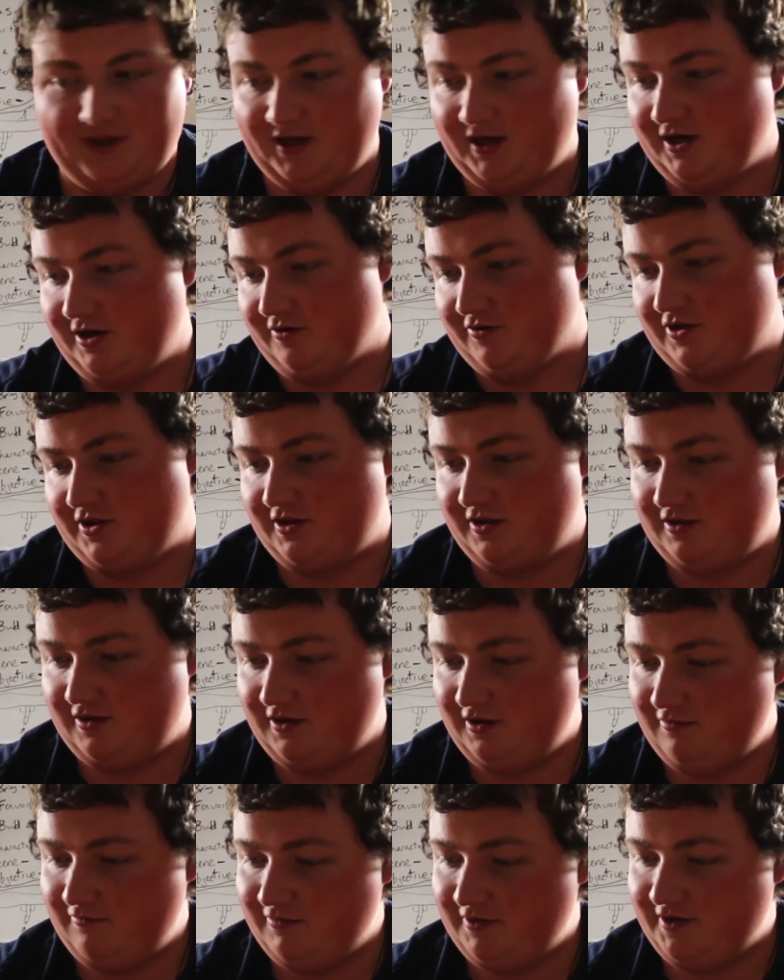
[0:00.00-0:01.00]
Oh,
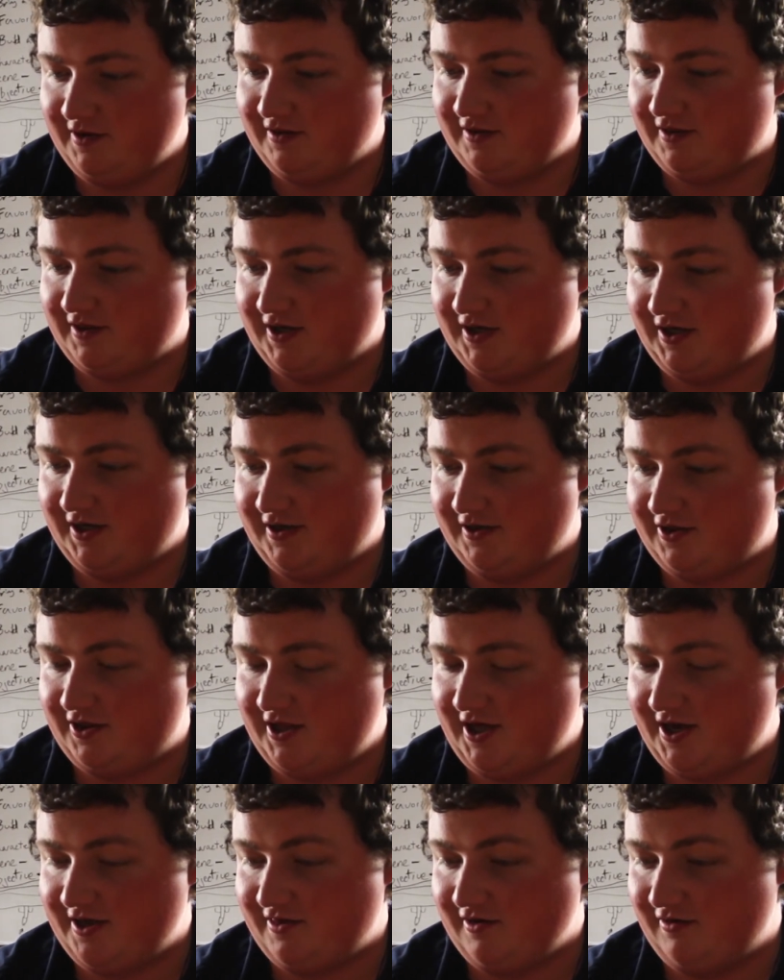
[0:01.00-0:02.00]
she
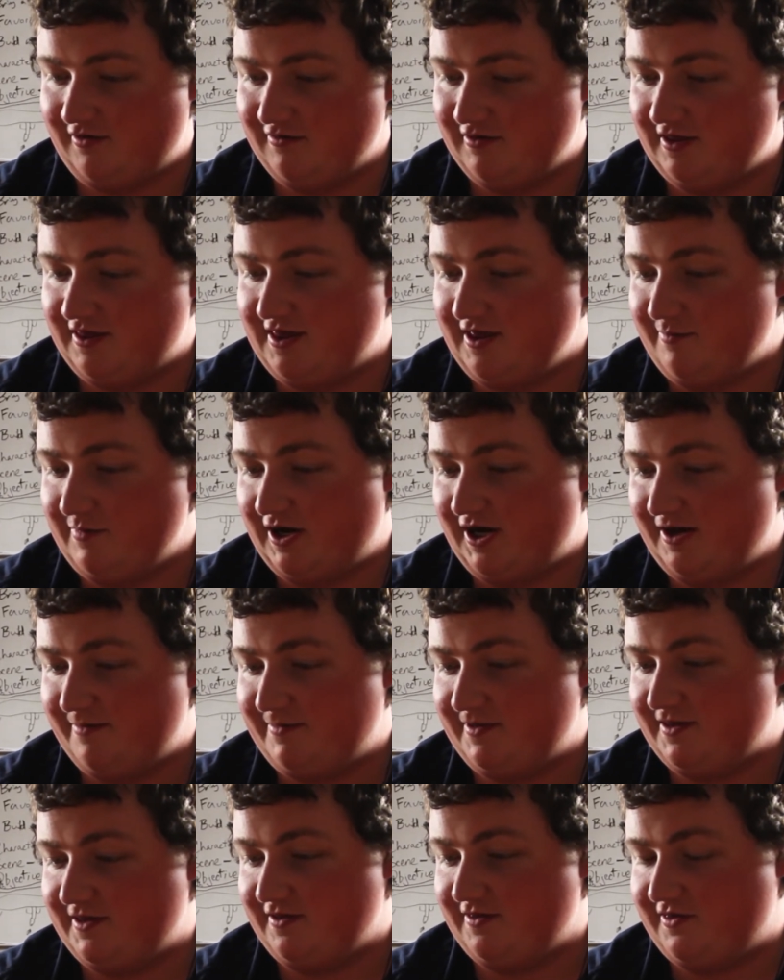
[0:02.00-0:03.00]
has all the same
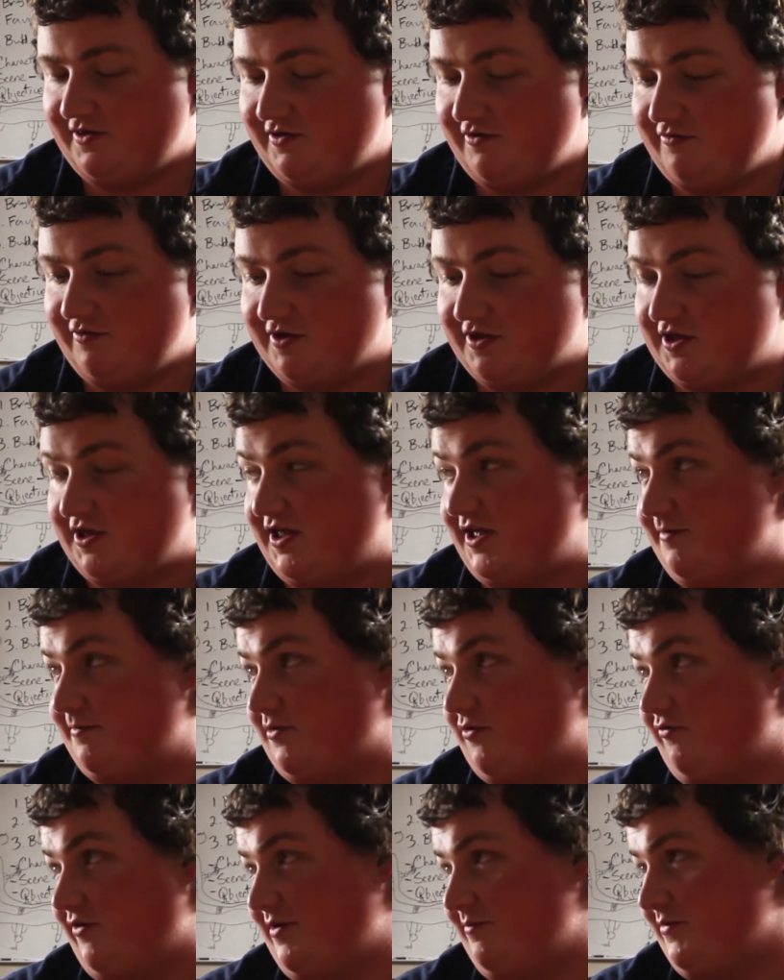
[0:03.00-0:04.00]
hobbies as you and she gives
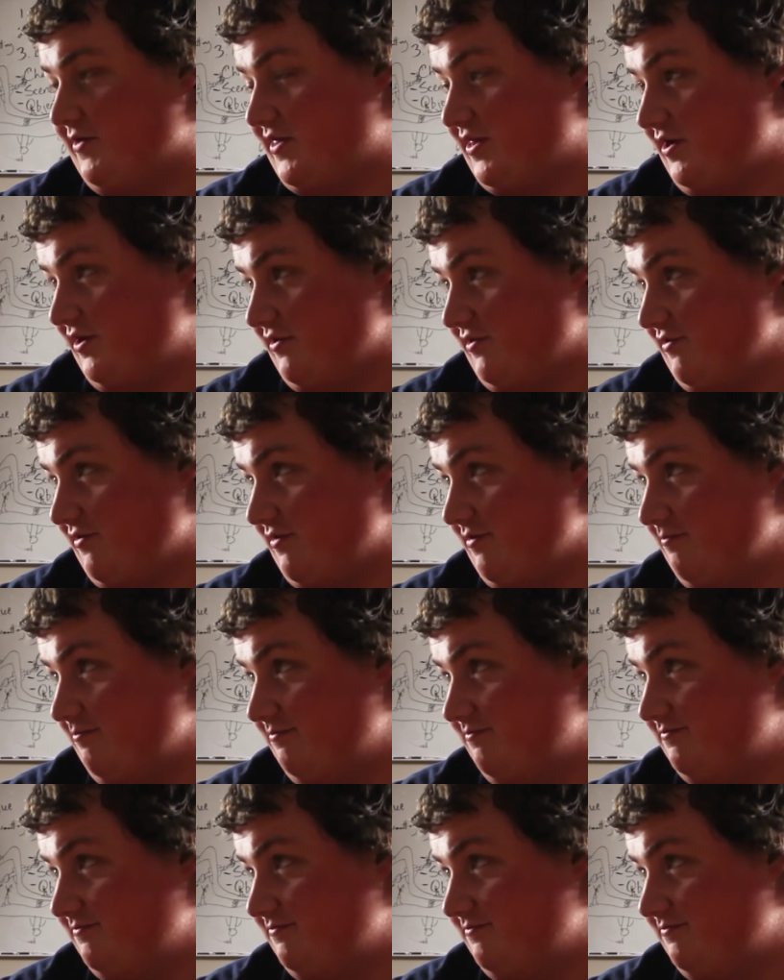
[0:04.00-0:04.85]
great massages.